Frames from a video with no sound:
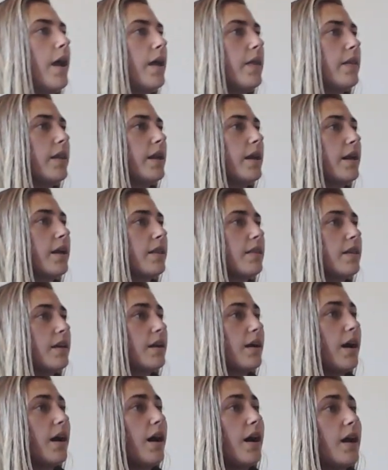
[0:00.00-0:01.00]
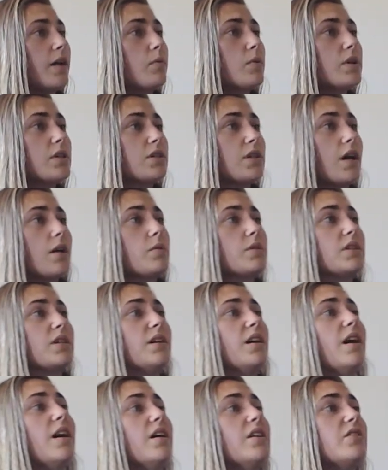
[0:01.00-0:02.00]
And then I think, I wish I was
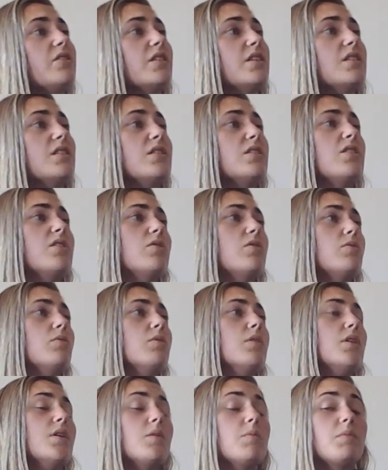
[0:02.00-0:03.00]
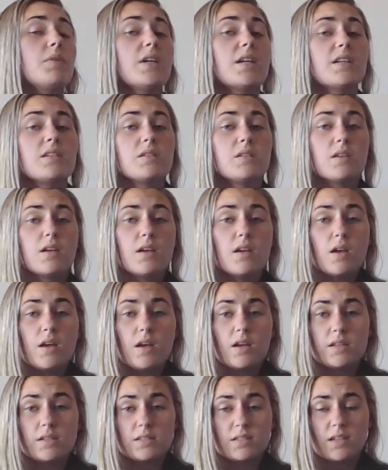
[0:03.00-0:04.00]
102 because
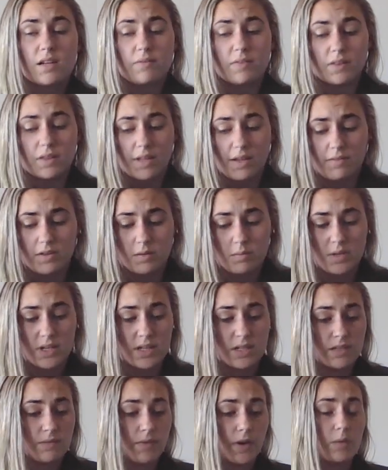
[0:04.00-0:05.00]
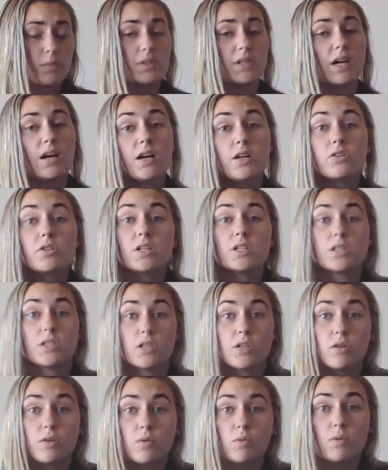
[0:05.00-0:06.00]
instead of 11, because if I was
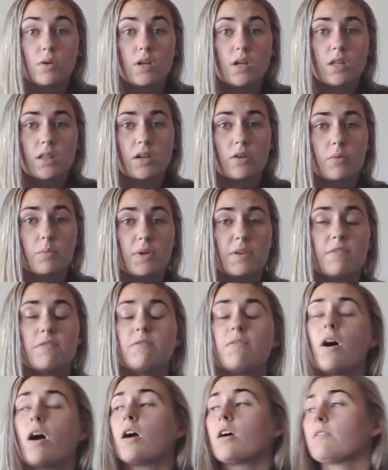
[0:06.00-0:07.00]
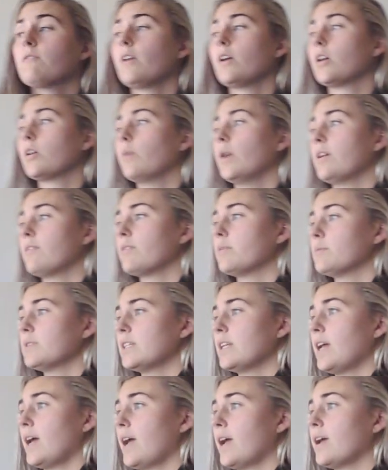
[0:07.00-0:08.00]
102, then I would be far, far away from
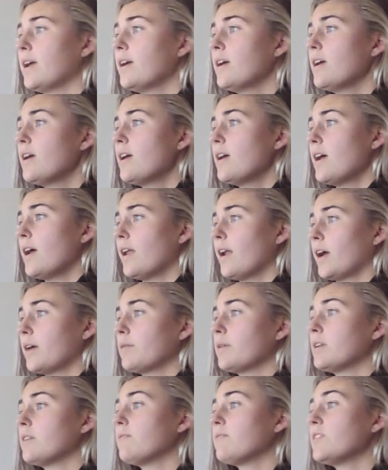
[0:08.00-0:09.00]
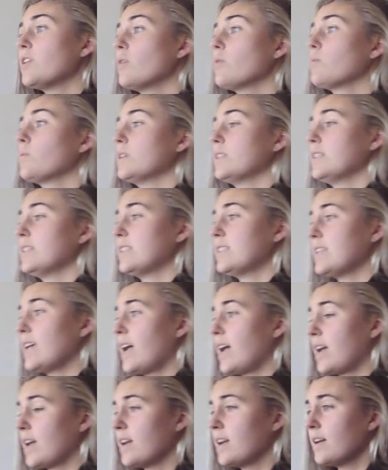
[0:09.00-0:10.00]
today, and I would know what to
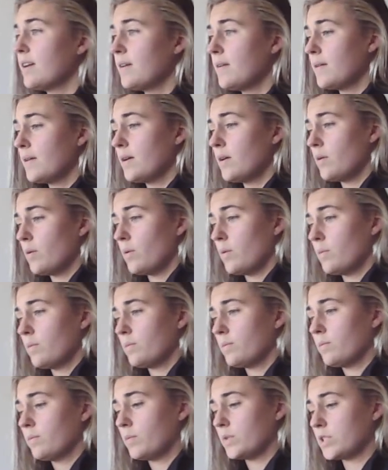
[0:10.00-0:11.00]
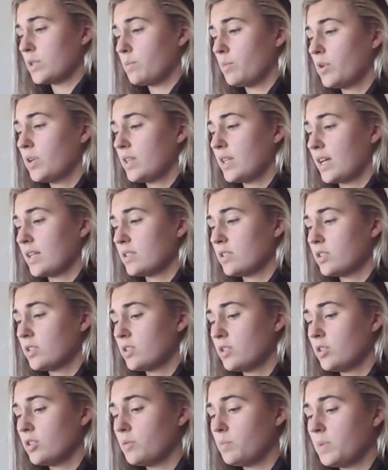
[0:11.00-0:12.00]
say when she put that
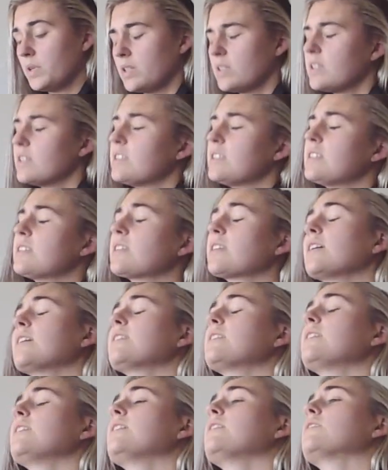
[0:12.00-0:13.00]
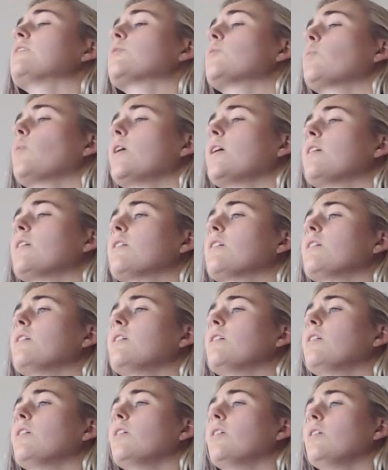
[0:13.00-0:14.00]
stupid, disgusting sweater
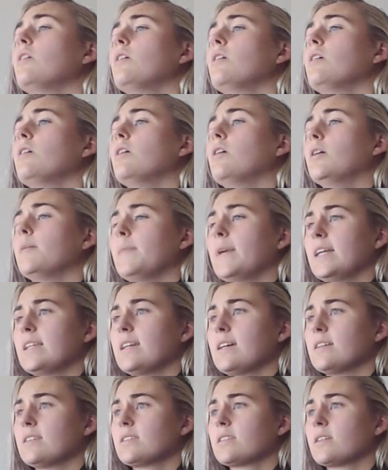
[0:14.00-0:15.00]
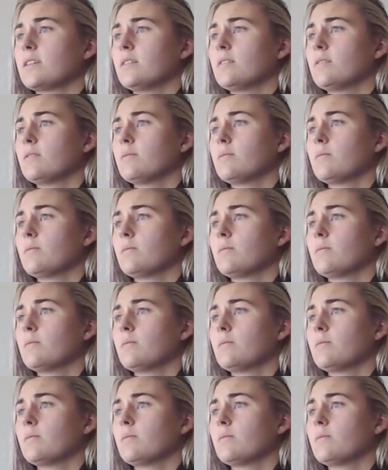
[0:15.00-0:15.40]
on my desk.